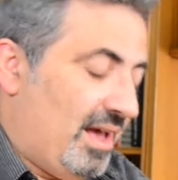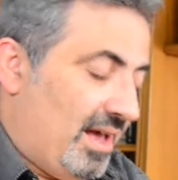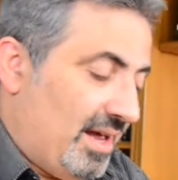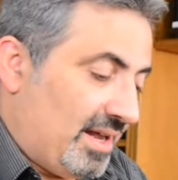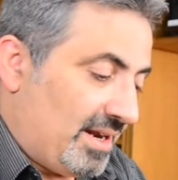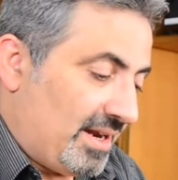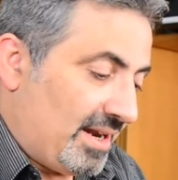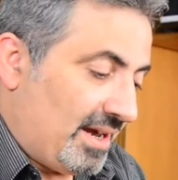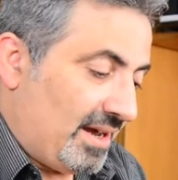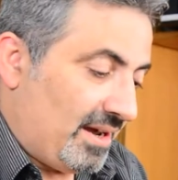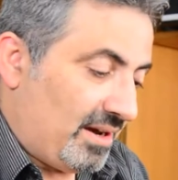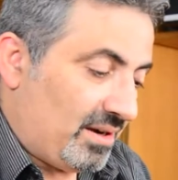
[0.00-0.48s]

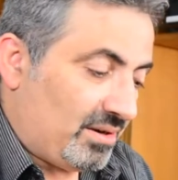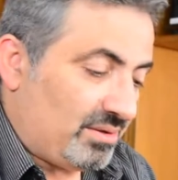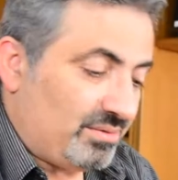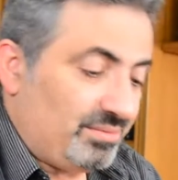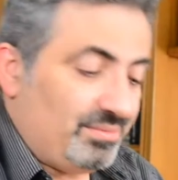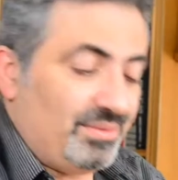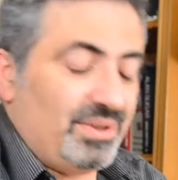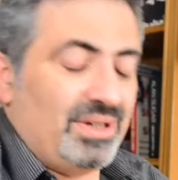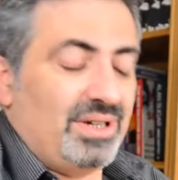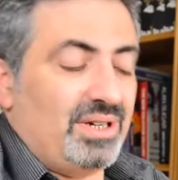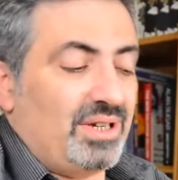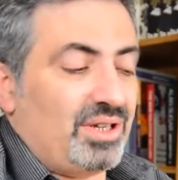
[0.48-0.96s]
Now,
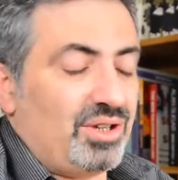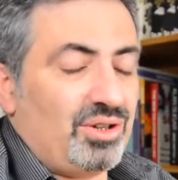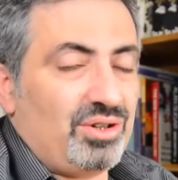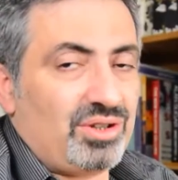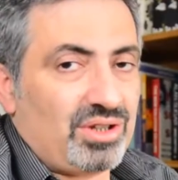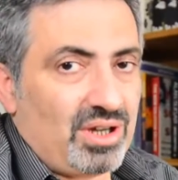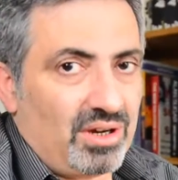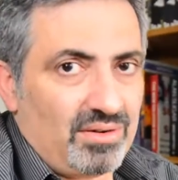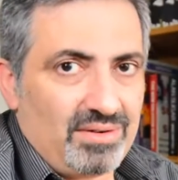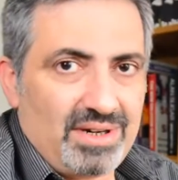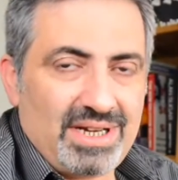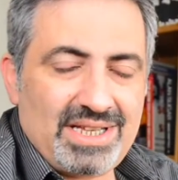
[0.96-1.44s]
you
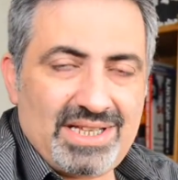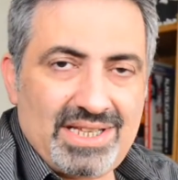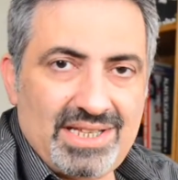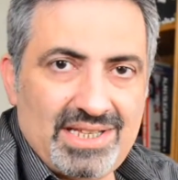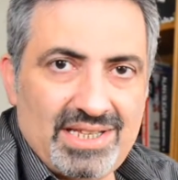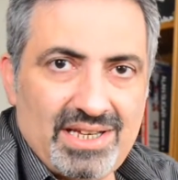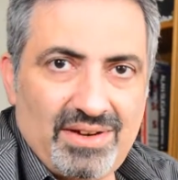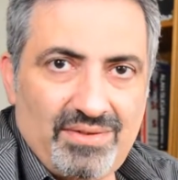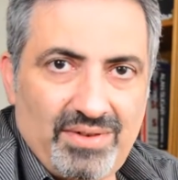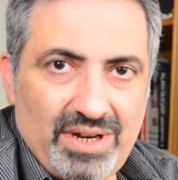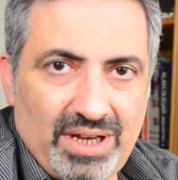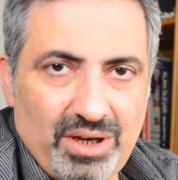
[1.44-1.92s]
don't
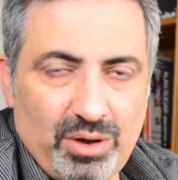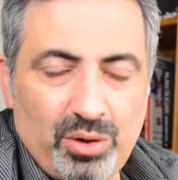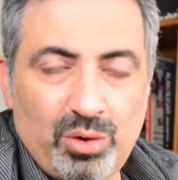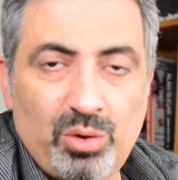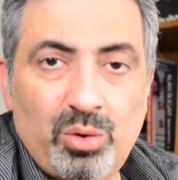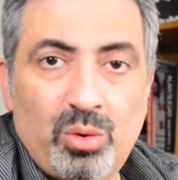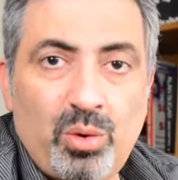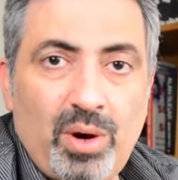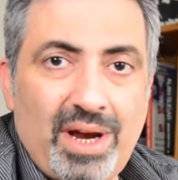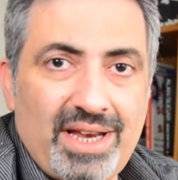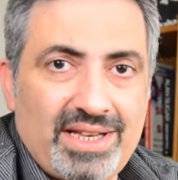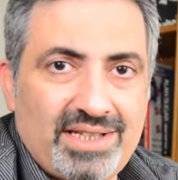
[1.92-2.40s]
necessarily
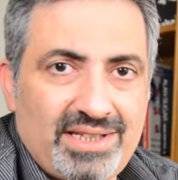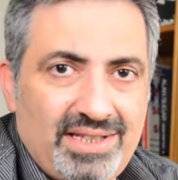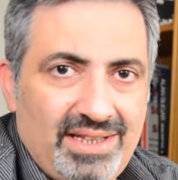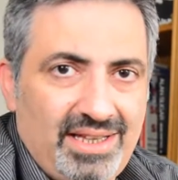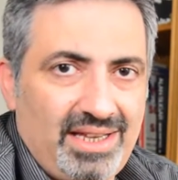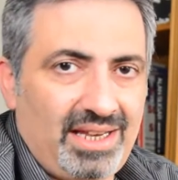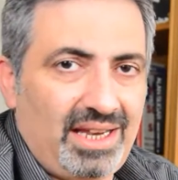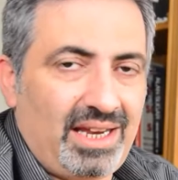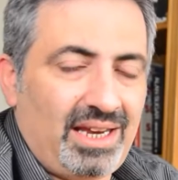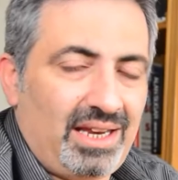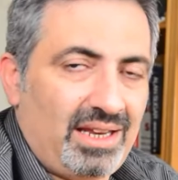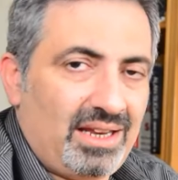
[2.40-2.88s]
always
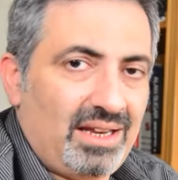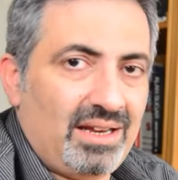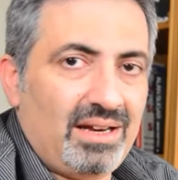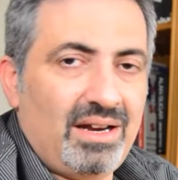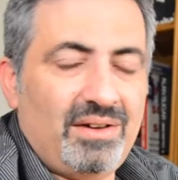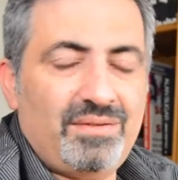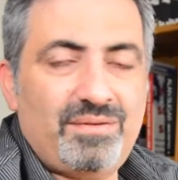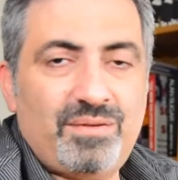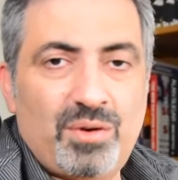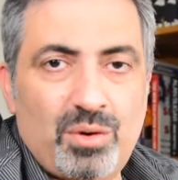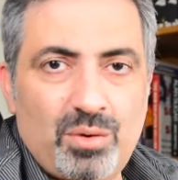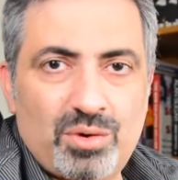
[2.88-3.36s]
need a
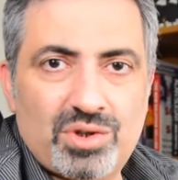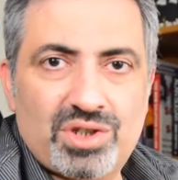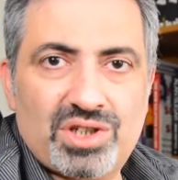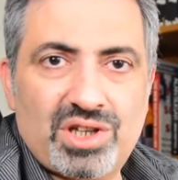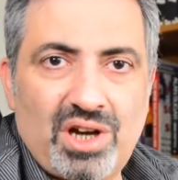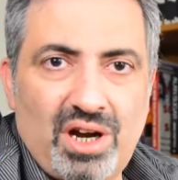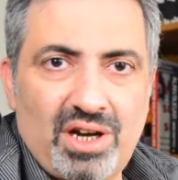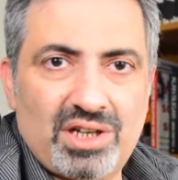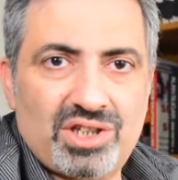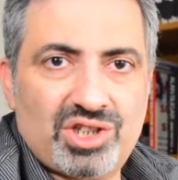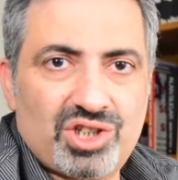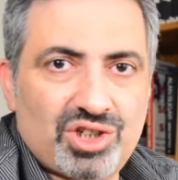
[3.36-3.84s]

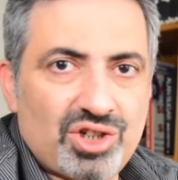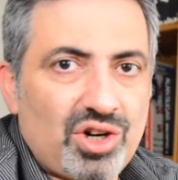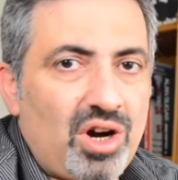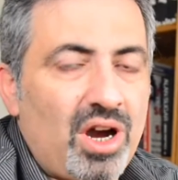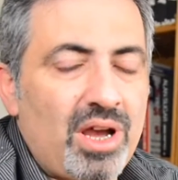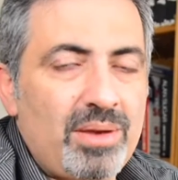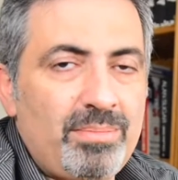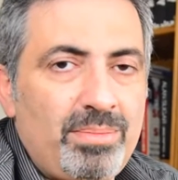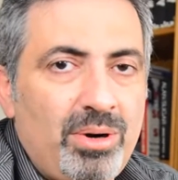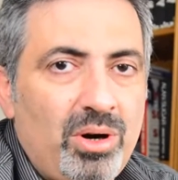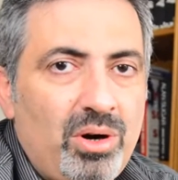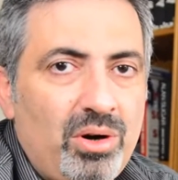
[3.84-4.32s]
full-size
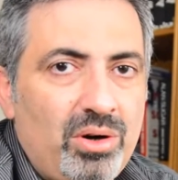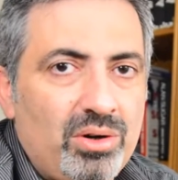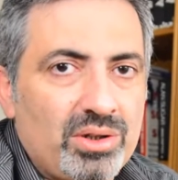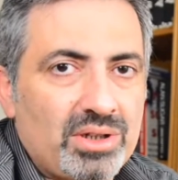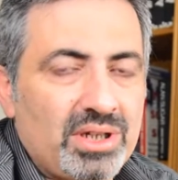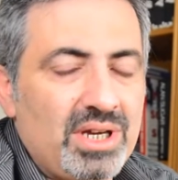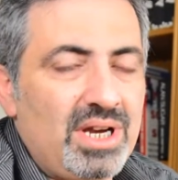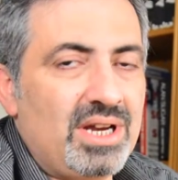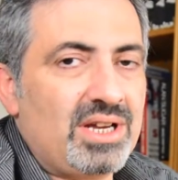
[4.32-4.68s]
tripod.